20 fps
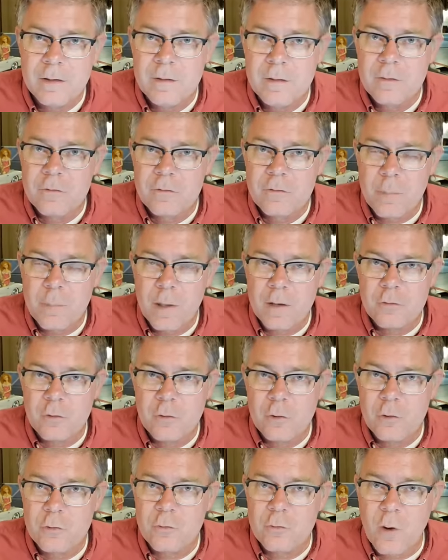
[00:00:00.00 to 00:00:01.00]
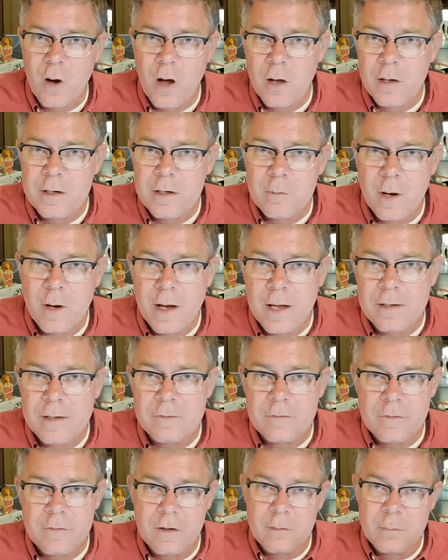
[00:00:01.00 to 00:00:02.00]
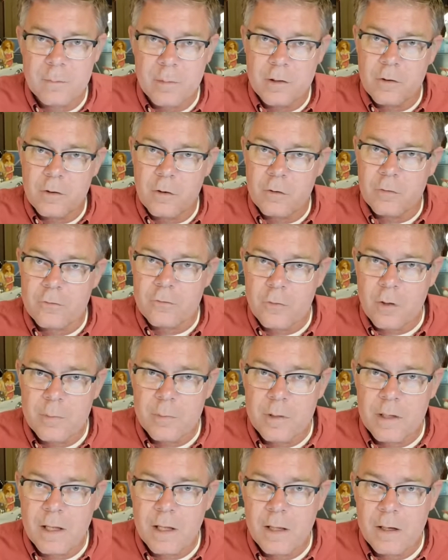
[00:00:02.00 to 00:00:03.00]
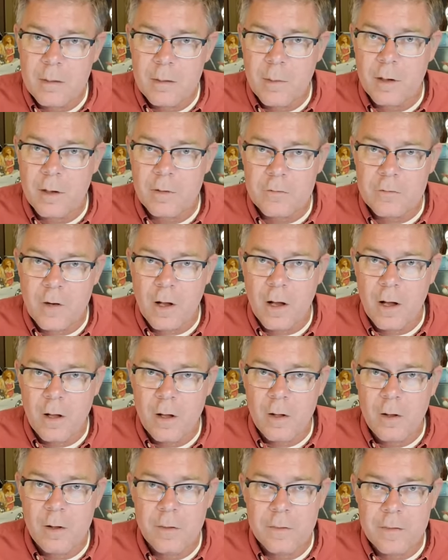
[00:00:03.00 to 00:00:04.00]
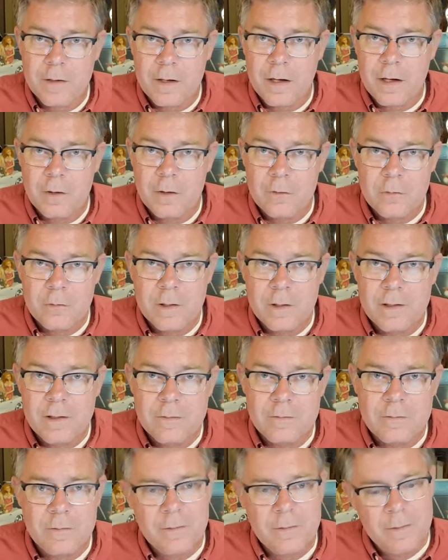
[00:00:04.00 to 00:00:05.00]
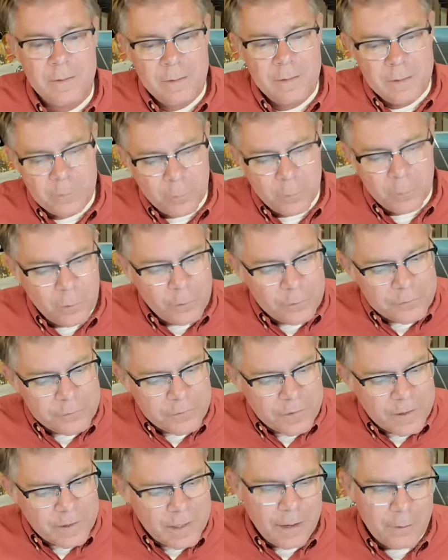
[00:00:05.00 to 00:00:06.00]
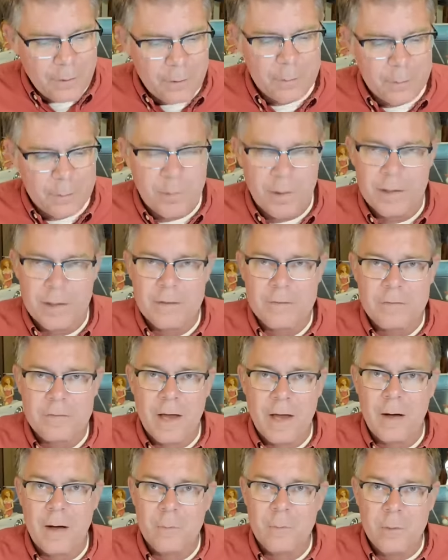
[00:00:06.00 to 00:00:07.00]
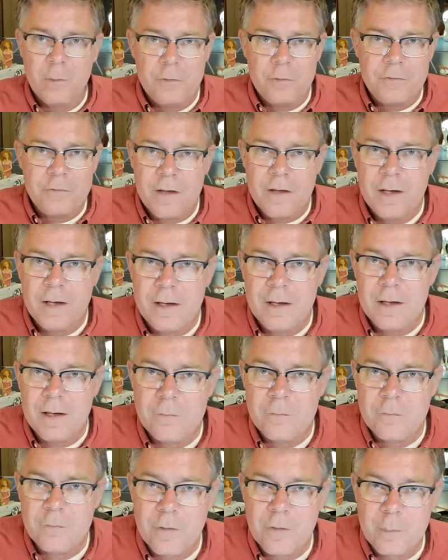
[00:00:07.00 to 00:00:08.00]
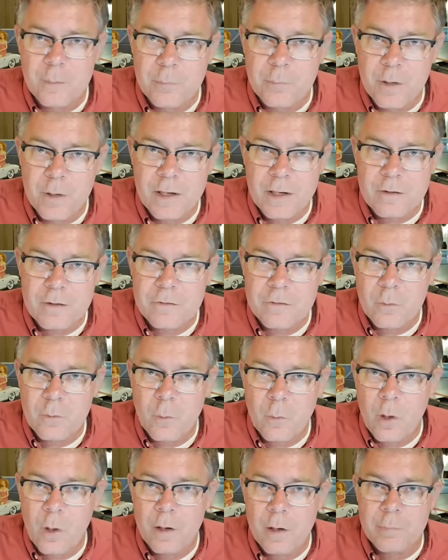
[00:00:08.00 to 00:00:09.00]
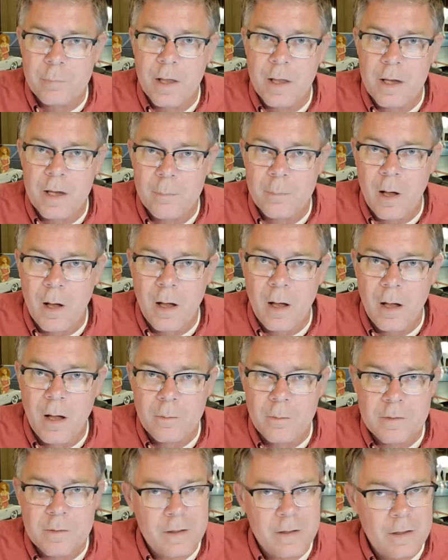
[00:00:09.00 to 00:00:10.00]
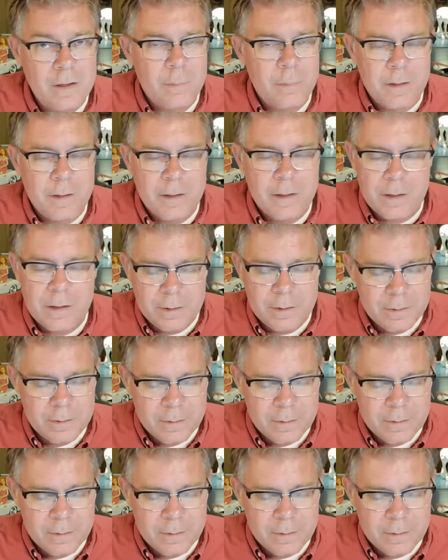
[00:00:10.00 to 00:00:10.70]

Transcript: special drawing rights that have been distributed amongst all the countries. We'll see how it plays out. We'll see if the BRICS want to play ball. It's going to be